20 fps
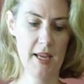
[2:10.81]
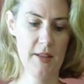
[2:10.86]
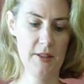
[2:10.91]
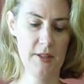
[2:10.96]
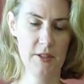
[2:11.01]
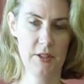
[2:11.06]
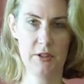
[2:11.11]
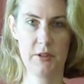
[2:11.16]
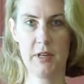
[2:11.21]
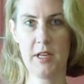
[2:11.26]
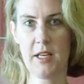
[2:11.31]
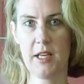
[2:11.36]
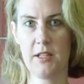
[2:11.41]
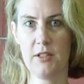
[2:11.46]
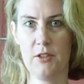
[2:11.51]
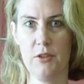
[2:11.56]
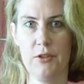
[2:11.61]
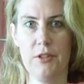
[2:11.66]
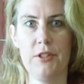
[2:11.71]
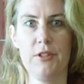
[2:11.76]
These are great
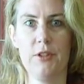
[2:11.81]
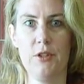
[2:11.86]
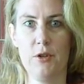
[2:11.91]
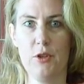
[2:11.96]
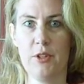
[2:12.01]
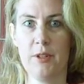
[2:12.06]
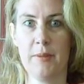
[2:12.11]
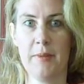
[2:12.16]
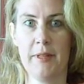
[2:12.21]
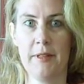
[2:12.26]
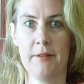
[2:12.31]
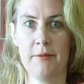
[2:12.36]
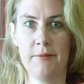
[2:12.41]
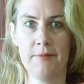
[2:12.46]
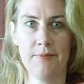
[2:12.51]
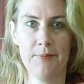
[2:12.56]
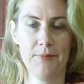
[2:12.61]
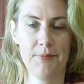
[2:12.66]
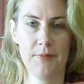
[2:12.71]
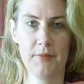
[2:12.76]
because you just use them and
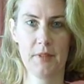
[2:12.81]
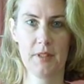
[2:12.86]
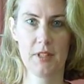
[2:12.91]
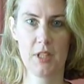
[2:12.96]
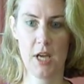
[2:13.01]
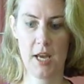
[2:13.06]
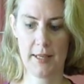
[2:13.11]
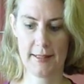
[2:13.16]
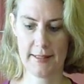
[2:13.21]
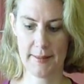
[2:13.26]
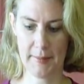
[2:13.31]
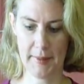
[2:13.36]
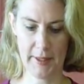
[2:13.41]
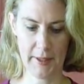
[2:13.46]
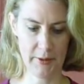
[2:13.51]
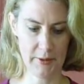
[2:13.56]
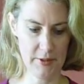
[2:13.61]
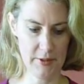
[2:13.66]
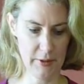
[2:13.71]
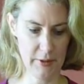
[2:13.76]
toss them
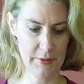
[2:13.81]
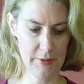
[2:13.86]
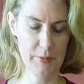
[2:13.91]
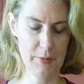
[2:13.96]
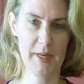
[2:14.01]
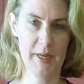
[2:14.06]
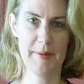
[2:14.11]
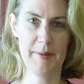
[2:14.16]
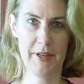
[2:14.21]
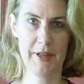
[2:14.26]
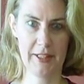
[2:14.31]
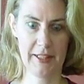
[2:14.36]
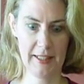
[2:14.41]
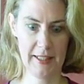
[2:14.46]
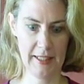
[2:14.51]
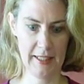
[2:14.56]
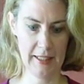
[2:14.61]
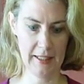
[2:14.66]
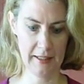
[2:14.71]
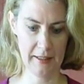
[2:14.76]
out. You don't have to worry about
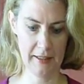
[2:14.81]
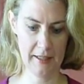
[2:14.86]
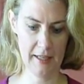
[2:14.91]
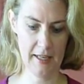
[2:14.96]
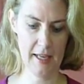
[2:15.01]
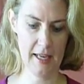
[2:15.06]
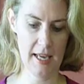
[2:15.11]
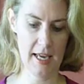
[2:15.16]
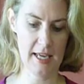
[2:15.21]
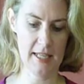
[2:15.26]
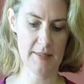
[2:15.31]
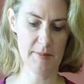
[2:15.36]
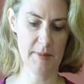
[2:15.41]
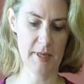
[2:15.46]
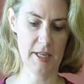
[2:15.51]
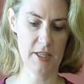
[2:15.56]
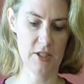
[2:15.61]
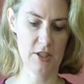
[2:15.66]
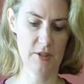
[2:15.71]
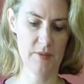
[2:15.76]
cleaning as
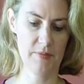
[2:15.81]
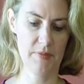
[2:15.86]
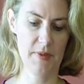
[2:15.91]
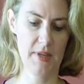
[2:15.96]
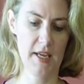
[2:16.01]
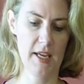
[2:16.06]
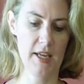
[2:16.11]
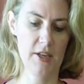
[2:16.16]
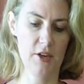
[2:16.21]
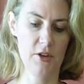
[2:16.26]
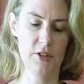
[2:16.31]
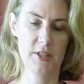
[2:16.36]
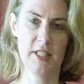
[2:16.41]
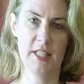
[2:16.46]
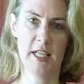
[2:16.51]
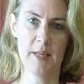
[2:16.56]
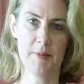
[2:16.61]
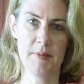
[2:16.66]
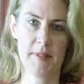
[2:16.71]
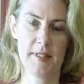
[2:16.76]
much. Your
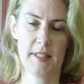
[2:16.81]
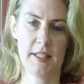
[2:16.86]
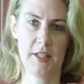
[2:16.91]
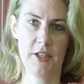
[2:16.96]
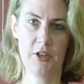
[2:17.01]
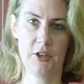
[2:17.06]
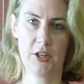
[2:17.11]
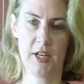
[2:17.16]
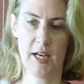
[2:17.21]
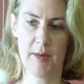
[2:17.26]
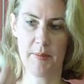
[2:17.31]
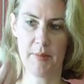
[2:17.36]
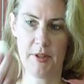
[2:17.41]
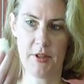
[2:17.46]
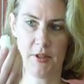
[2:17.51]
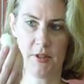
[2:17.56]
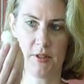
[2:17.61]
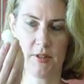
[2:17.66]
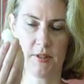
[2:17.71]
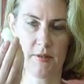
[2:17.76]
tips and your
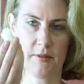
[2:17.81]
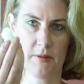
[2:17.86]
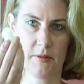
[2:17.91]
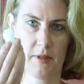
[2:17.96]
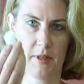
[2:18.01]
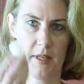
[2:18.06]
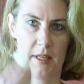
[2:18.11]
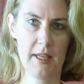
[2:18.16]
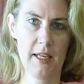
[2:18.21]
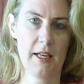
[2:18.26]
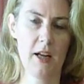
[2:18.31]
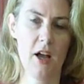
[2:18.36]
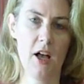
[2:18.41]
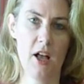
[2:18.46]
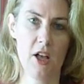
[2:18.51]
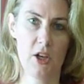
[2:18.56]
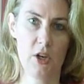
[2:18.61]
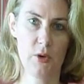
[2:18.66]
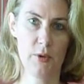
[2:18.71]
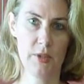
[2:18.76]
couplers can
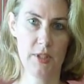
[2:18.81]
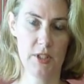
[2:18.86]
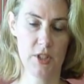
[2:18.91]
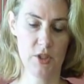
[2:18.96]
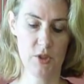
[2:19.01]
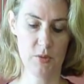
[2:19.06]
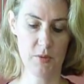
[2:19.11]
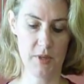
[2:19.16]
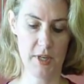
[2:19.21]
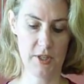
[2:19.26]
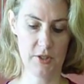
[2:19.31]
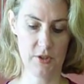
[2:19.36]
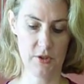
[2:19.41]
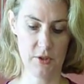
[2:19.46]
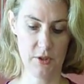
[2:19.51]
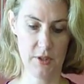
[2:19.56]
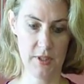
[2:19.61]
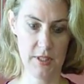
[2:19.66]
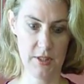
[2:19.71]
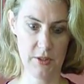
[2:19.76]
all go in the dishwasher,
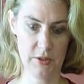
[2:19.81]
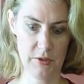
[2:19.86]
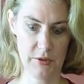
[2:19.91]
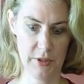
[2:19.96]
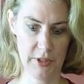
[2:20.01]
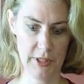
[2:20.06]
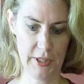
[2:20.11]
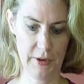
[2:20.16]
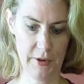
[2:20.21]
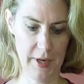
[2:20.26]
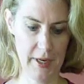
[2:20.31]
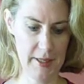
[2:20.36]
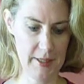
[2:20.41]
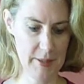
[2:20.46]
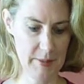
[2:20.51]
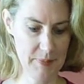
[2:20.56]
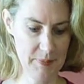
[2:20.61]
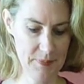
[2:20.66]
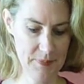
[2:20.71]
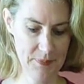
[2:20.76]
so these are really
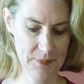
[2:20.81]
great.